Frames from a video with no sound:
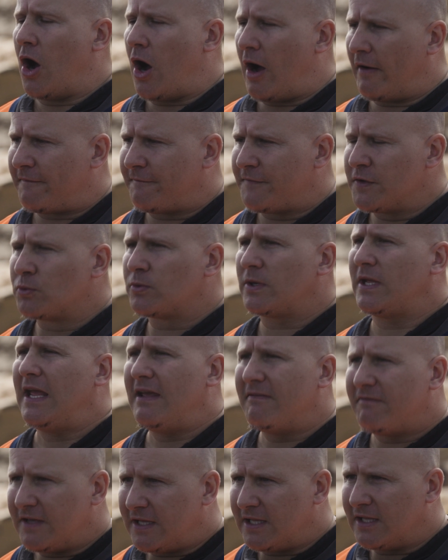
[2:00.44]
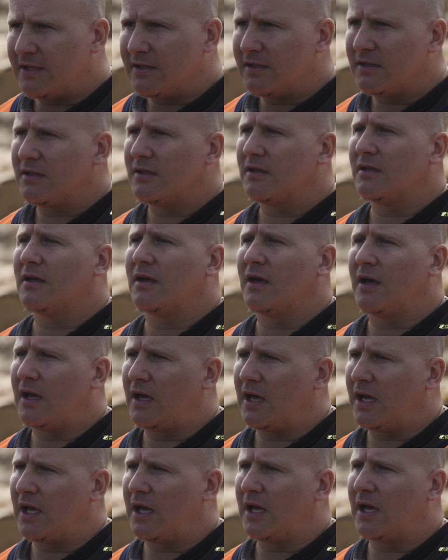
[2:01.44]
I felt heavy.
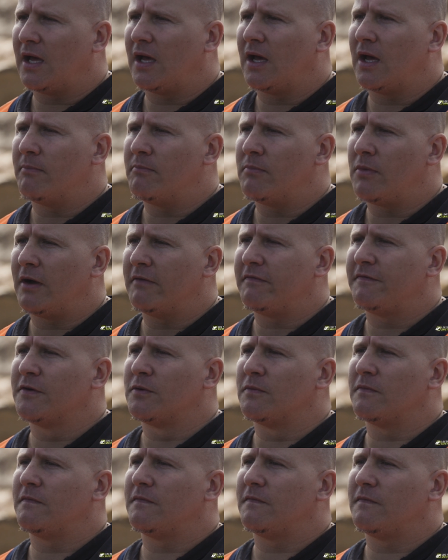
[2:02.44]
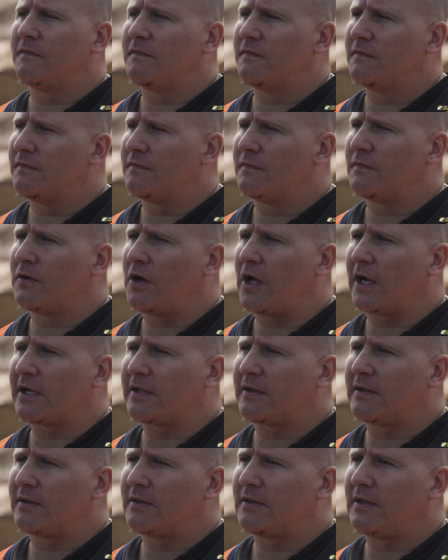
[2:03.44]
I felt like
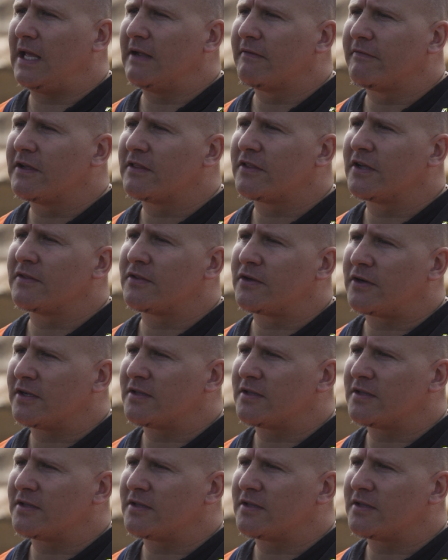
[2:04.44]
everything that